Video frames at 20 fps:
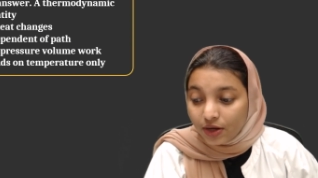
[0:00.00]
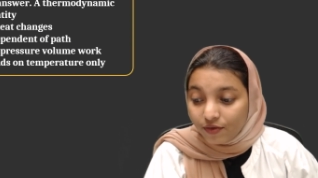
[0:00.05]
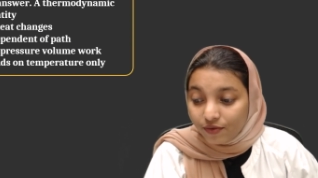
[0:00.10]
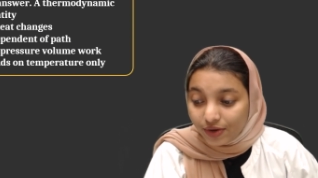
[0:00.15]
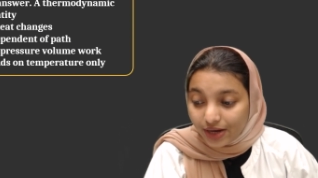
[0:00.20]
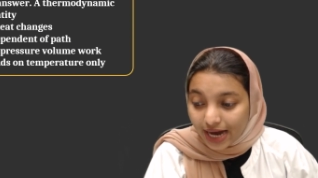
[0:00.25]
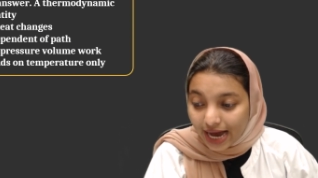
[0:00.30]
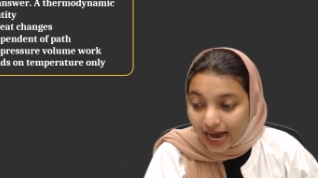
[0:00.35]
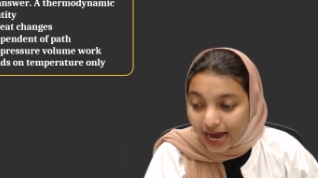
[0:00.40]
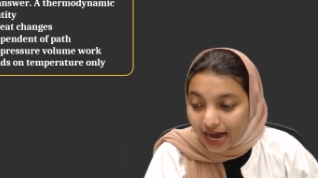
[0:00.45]

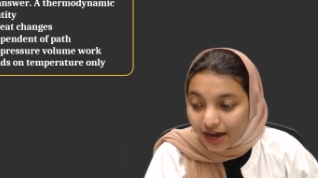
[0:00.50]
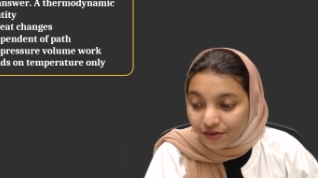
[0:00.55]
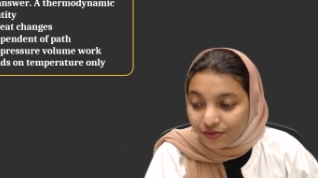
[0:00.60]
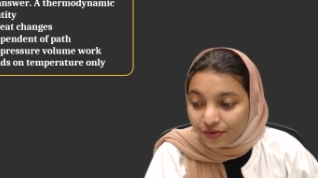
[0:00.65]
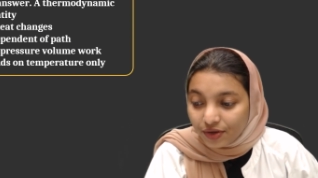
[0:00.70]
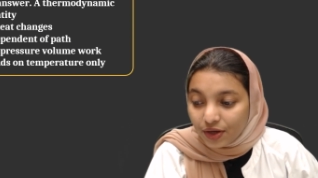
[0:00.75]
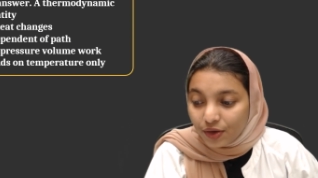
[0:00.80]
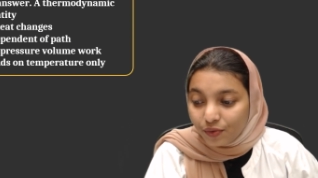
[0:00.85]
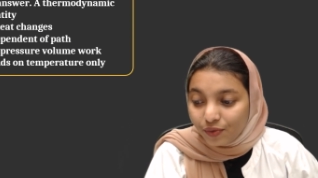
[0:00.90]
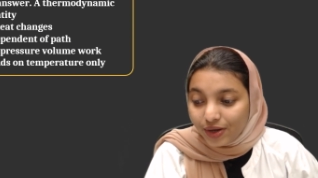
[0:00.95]
We have
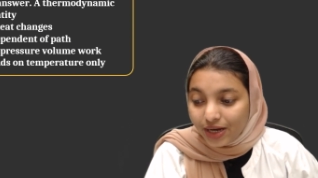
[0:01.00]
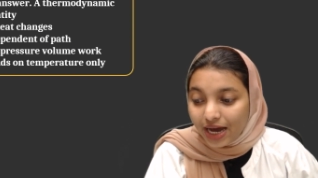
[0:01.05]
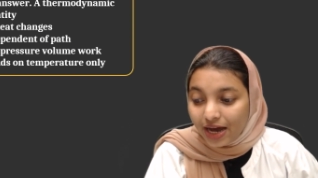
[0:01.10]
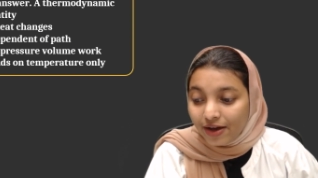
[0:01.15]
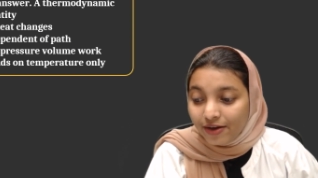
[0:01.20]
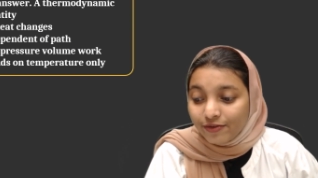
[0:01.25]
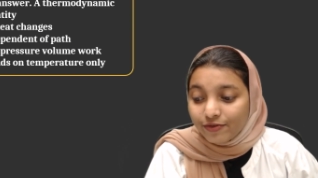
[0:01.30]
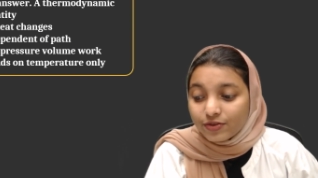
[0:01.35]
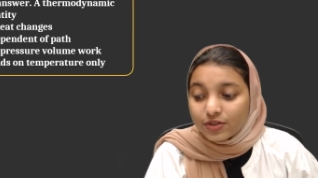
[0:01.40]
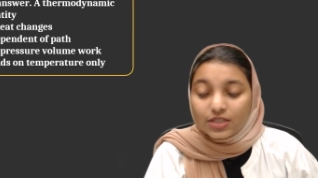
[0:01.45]

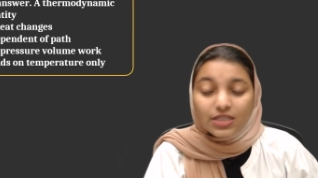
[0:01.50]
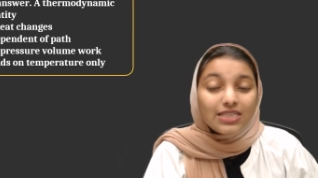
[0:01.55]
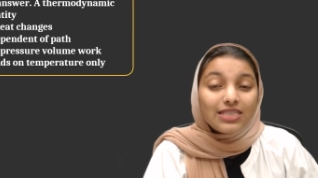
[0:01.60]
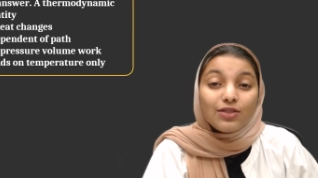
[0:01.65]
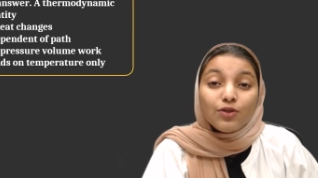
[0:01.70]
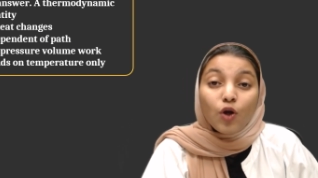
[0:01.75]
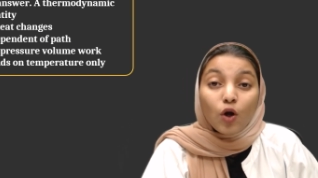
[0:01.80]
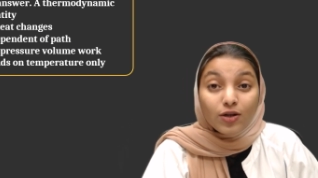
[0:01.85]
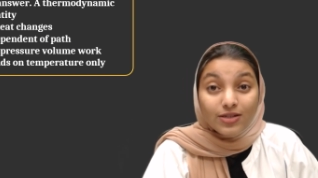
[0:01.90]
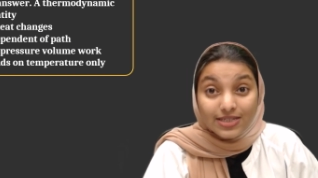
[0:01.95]

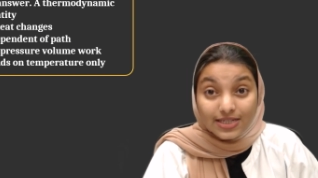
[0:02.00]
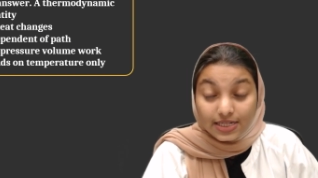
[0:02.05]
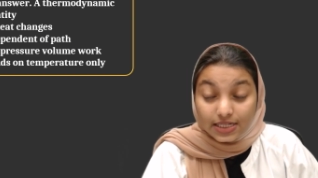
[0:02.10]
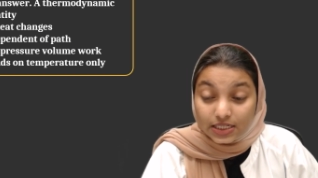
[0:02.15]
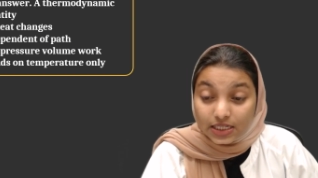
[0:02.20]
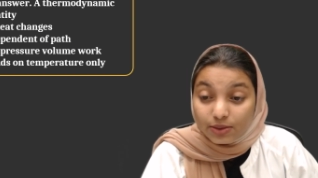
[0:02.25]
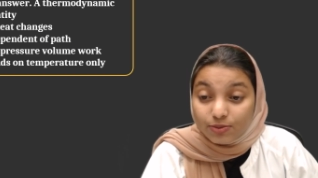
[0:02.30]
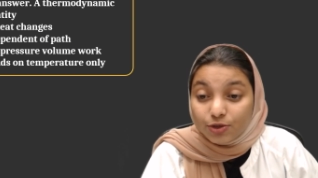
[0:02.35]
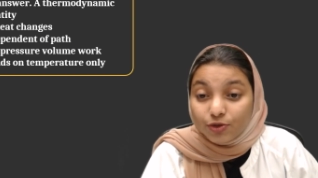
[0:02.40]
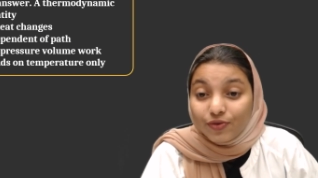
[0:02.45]
not
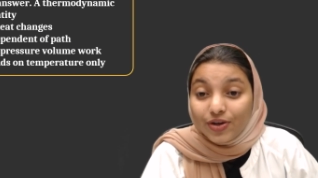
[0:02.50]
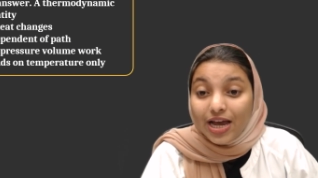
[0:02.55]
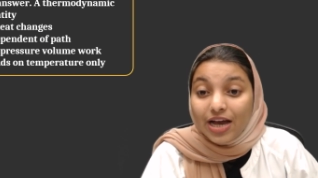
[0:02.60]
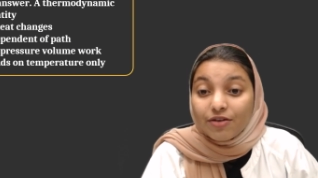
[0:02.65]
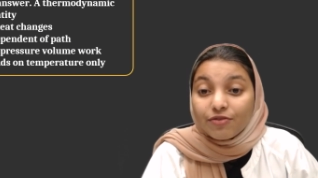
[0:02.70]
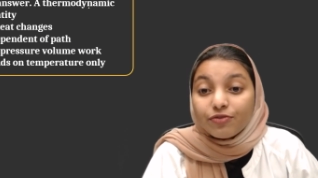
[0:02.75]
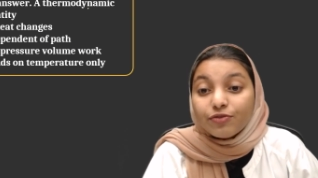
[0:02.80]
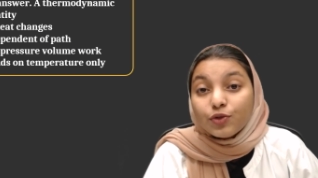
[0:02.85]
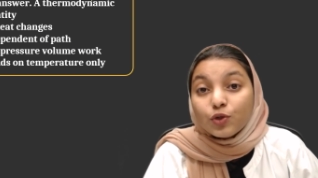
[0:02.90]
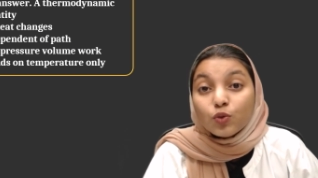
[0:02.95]
systems, we
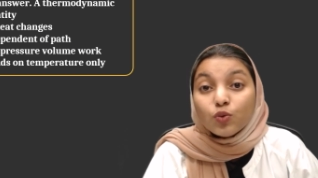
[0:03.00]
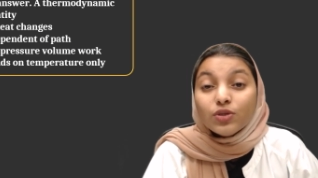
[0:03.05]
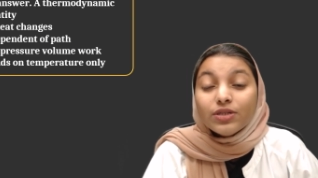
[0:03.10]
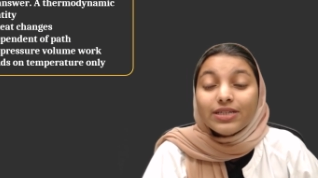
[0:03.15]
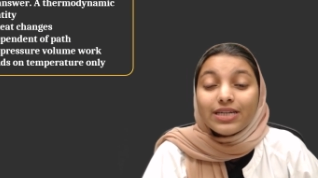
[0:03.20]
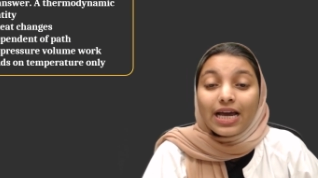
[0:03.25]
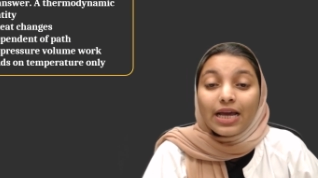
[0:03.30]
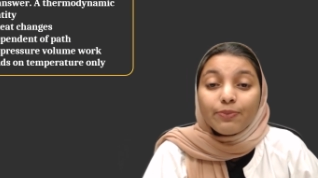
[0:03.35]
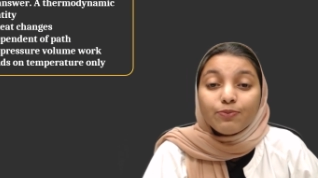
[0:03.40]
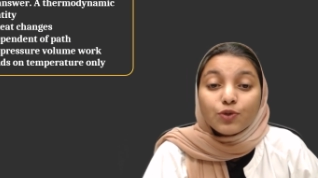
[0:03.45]
have two
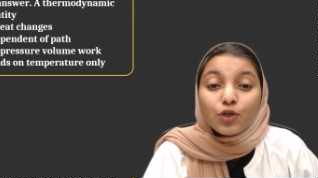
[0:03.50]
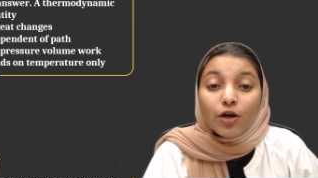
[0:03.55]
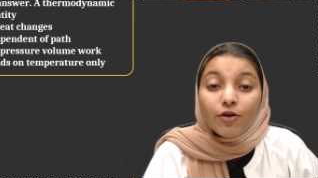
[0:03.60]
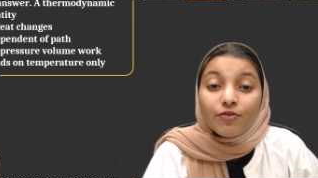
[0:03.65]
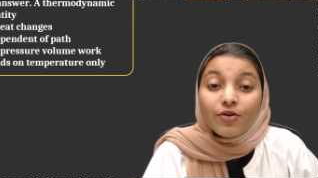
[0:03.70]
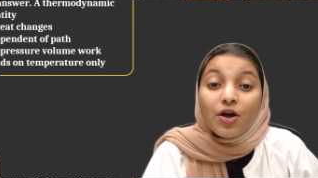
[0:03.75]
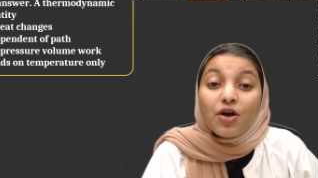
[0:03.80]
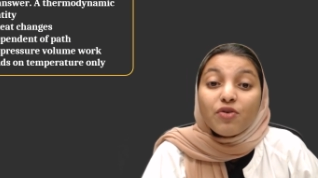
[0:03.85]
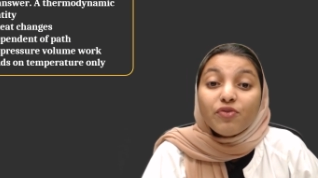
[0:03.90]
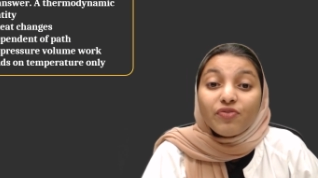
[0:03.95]
types
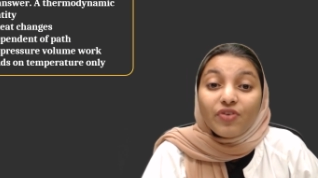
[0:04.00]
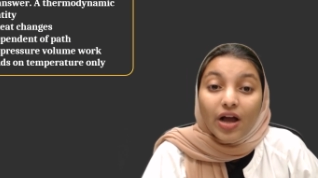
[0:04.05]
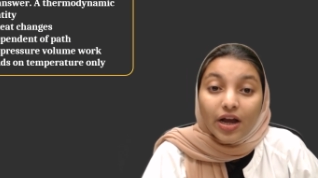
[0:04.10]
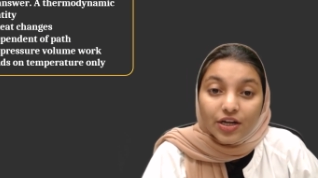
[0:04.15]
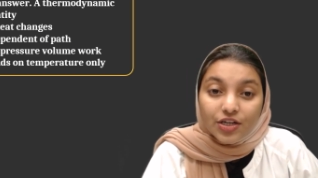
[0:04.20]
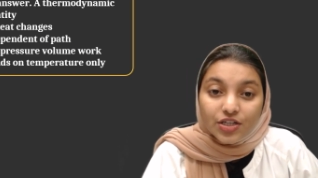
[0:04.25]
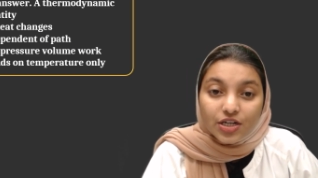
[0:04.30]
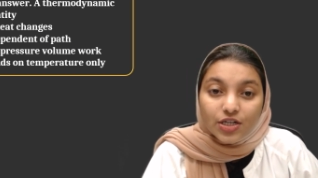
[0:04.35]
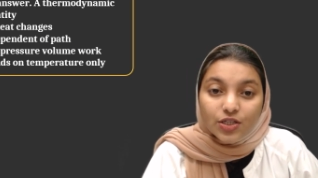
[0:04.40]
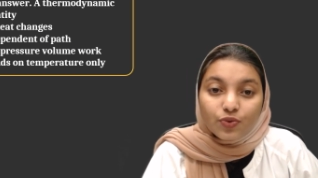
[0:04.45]
of
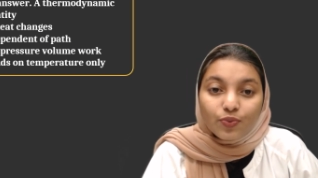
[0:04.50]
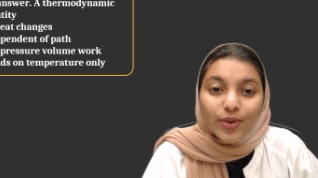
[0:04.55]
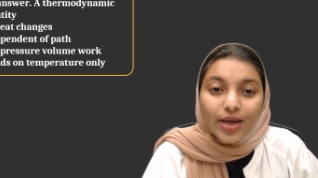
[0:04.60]
functions.